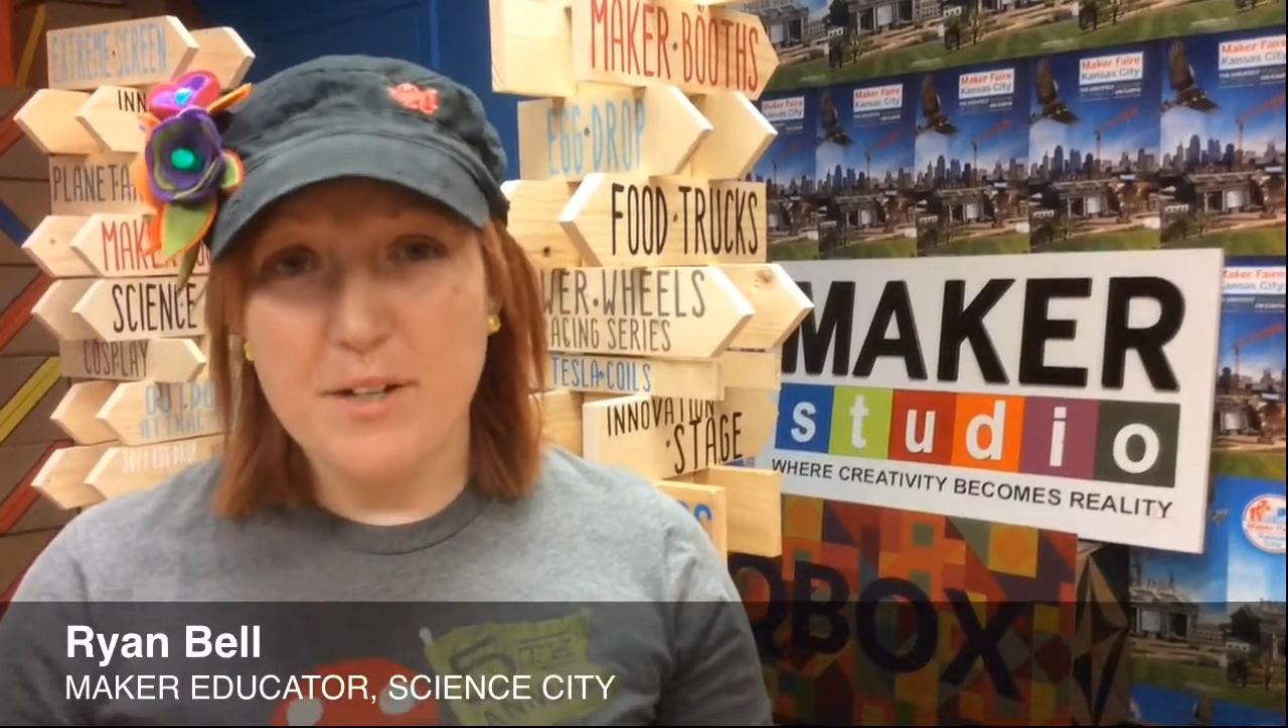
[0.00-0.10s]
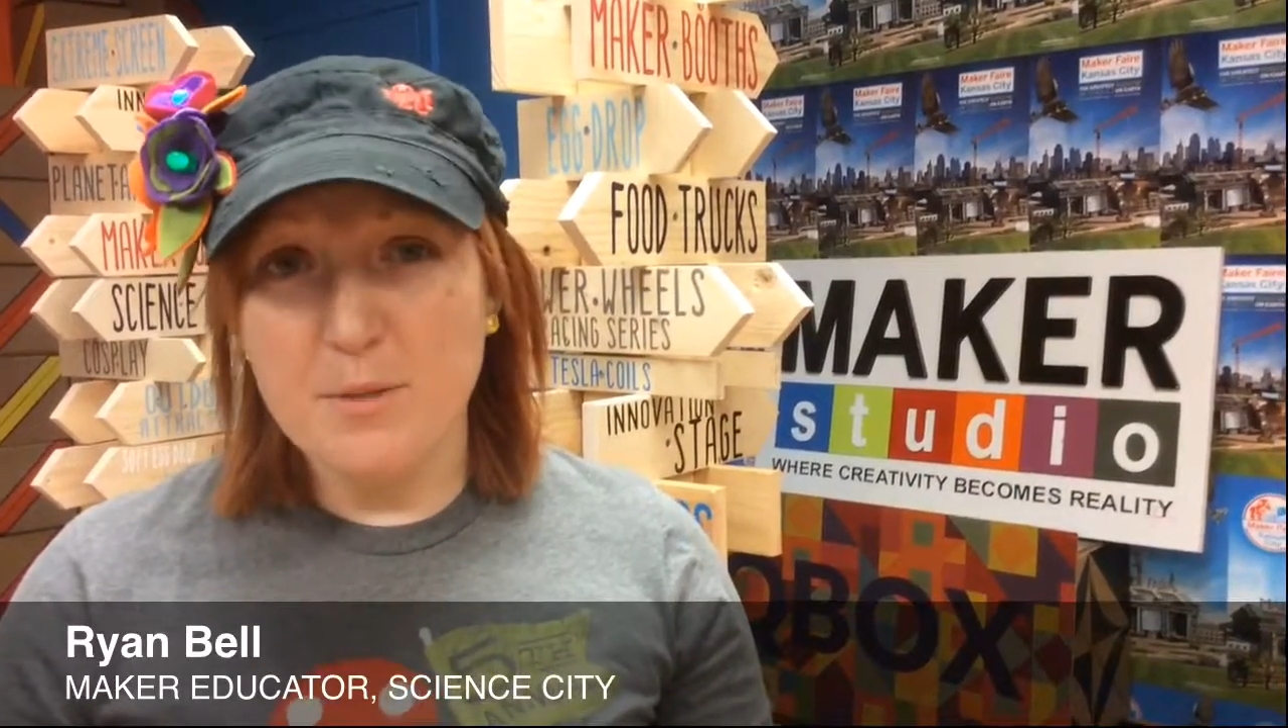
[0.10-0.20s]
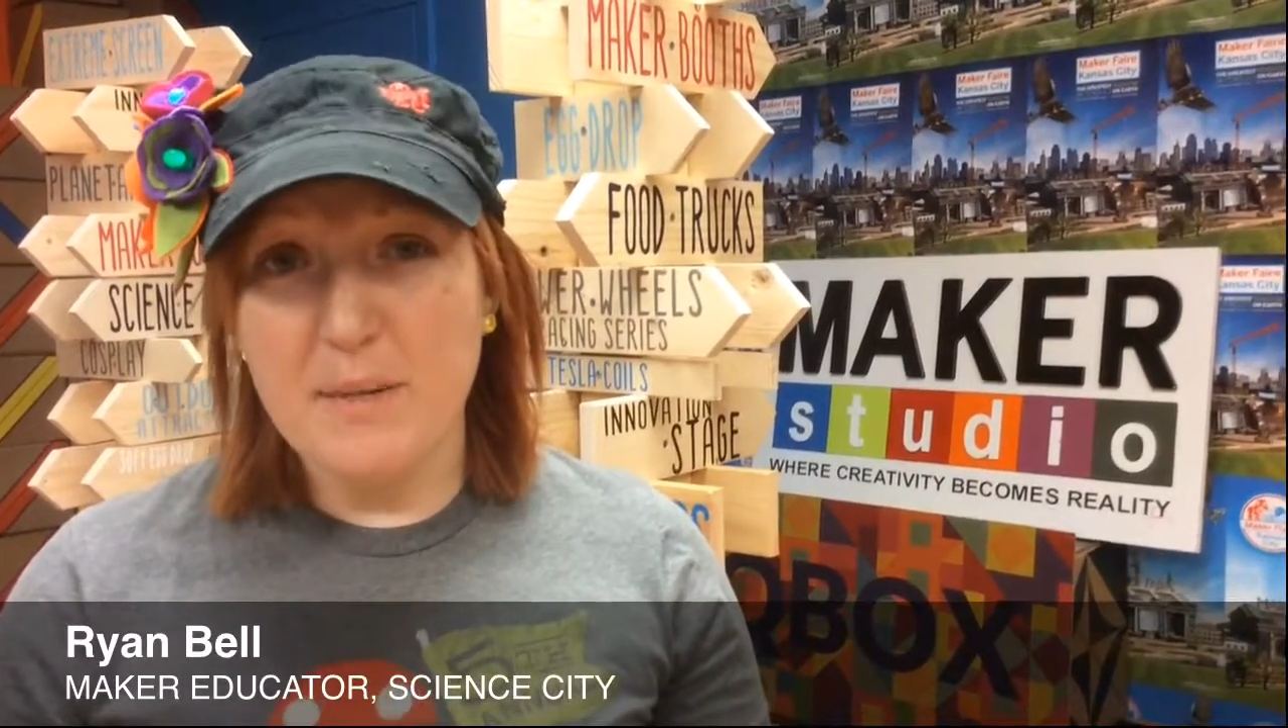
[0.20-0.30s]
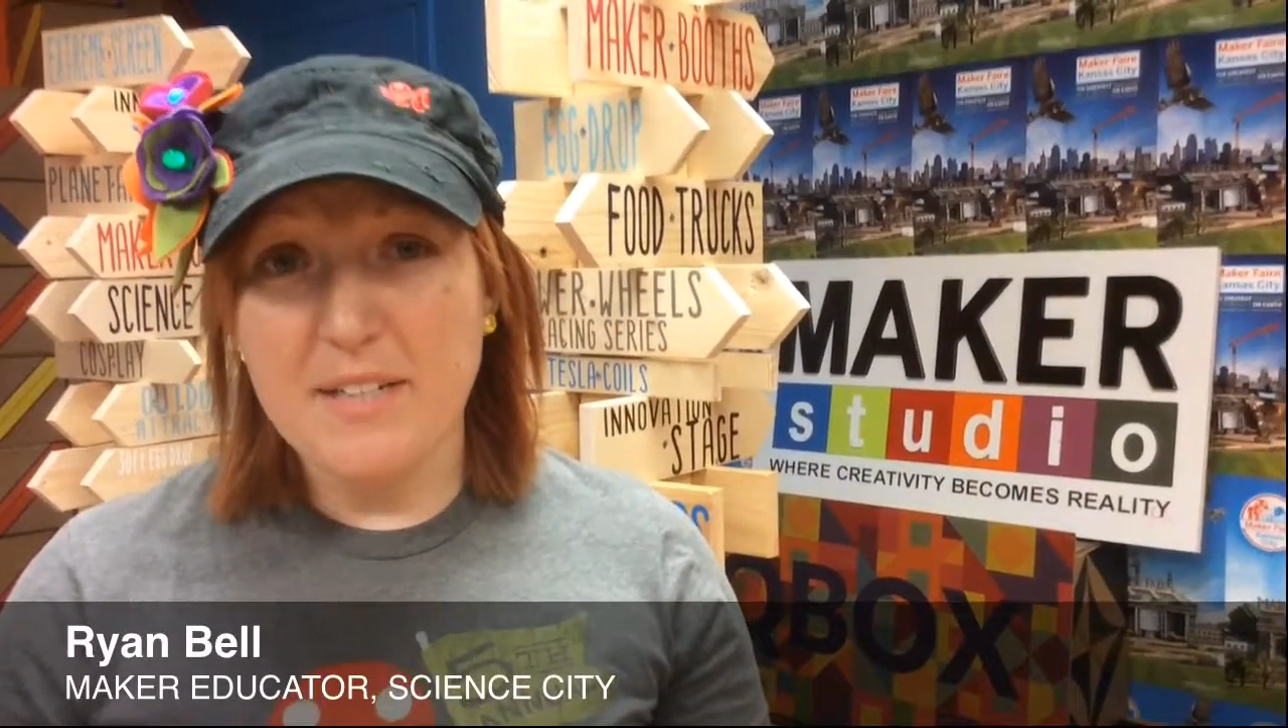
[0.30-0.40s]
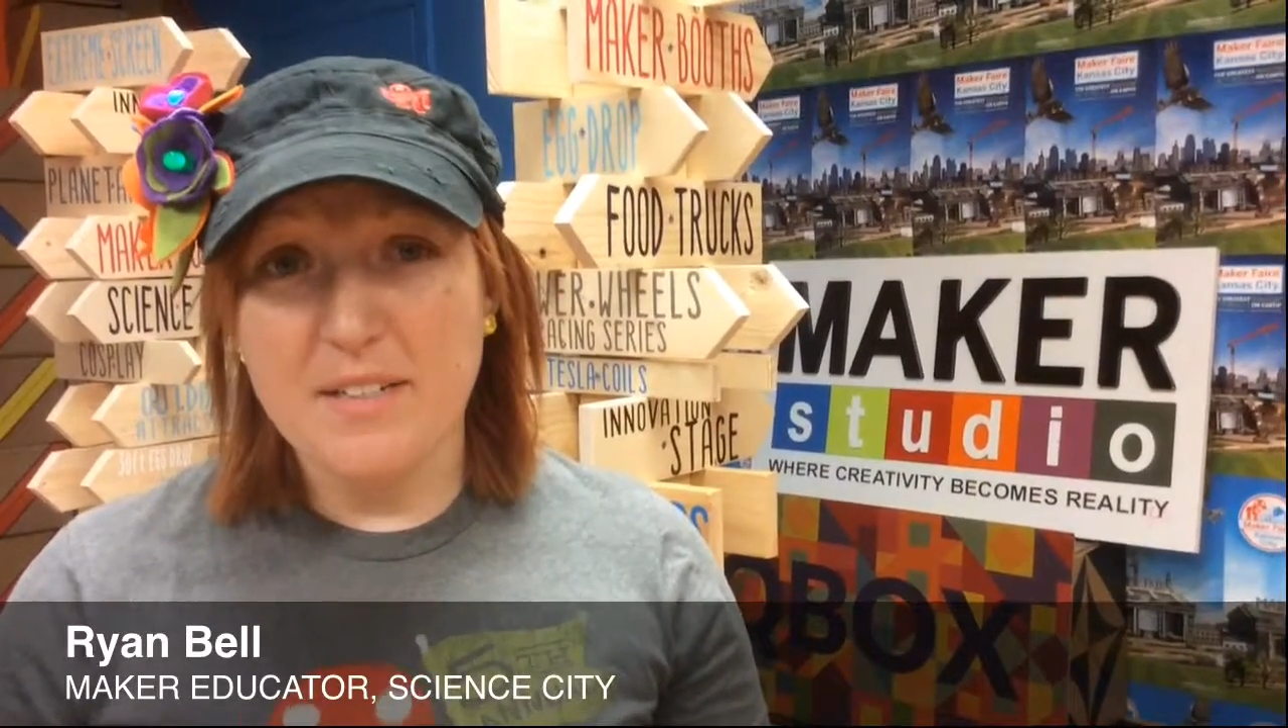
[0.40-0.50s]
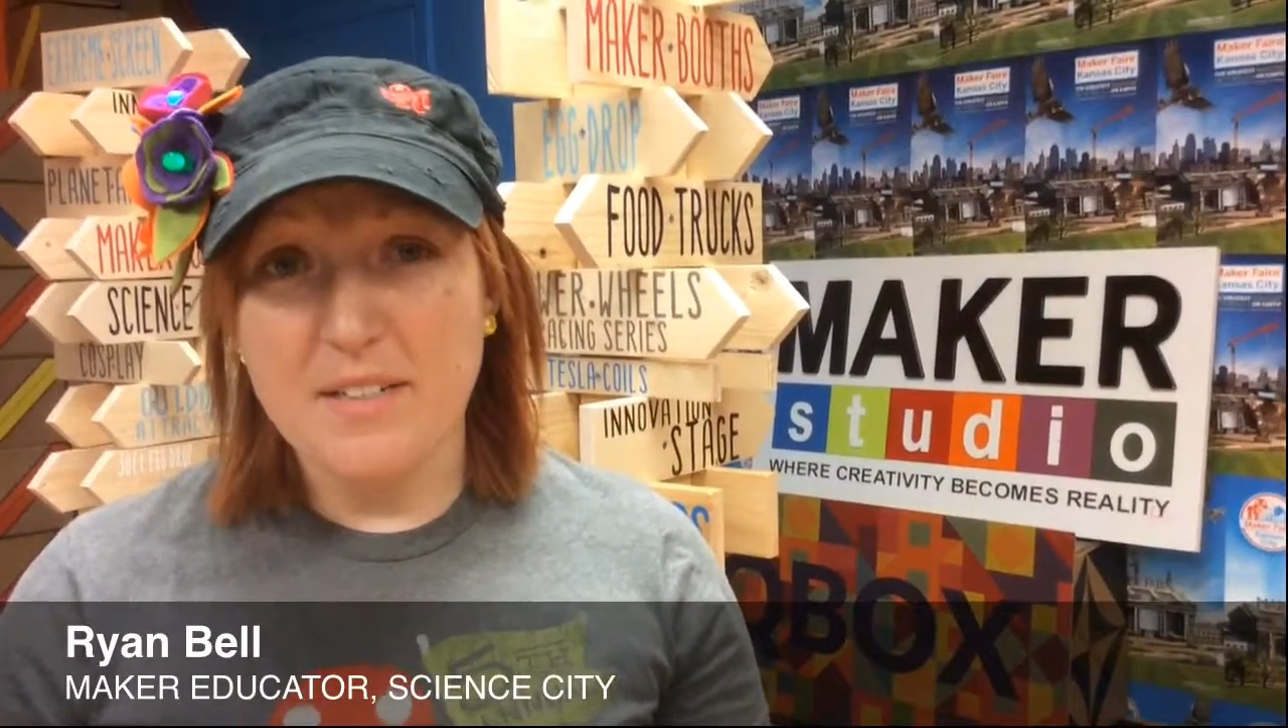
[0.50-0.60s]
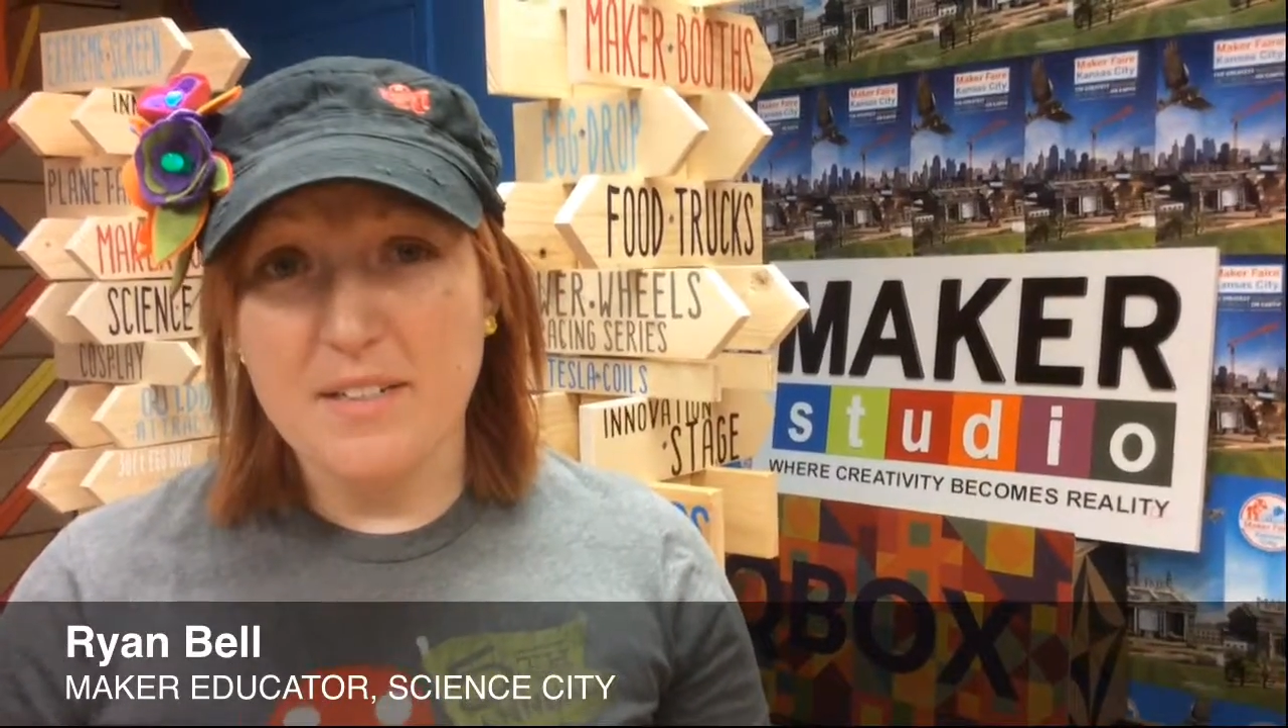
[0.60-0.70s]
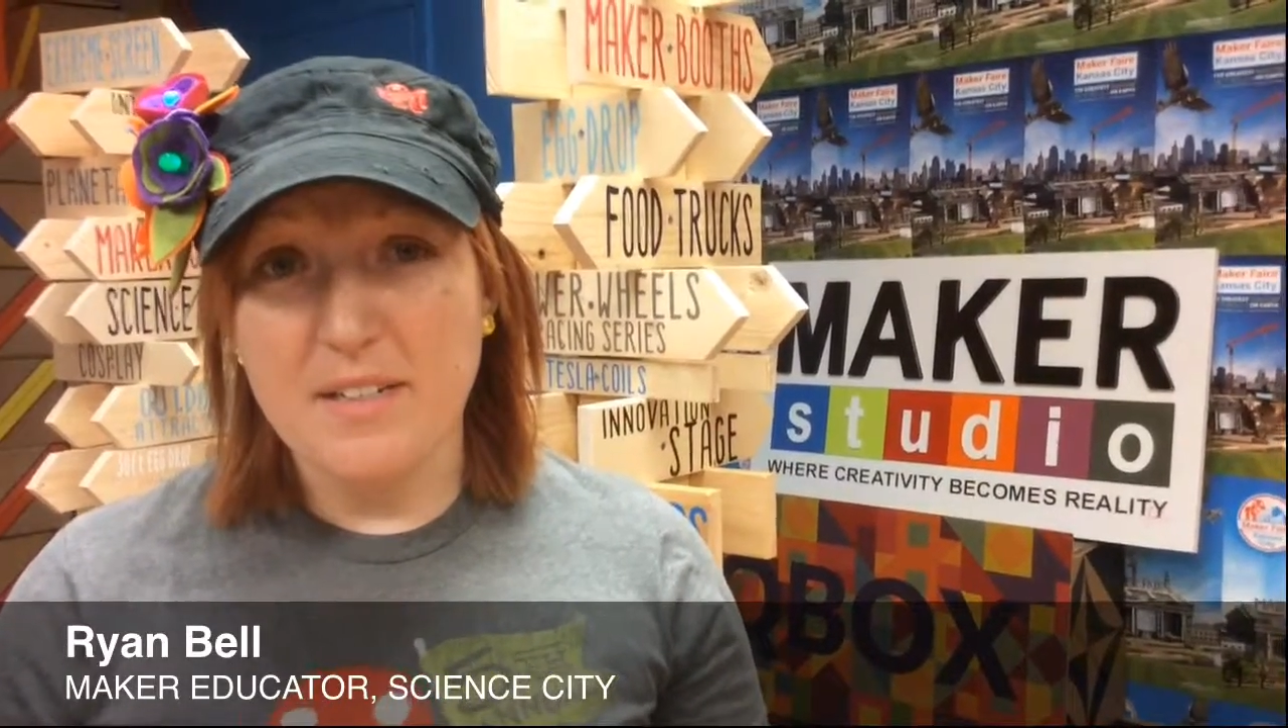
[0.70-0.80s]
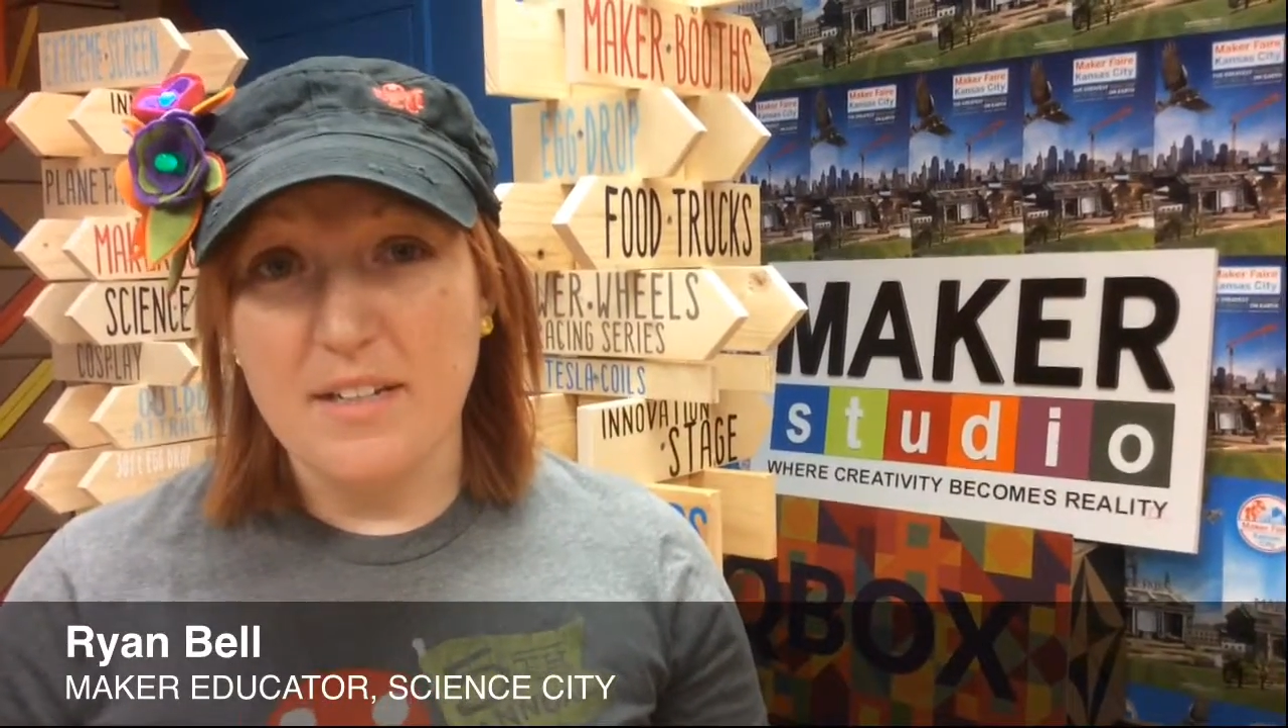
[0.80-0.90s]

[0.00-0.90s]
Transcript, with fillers: spaces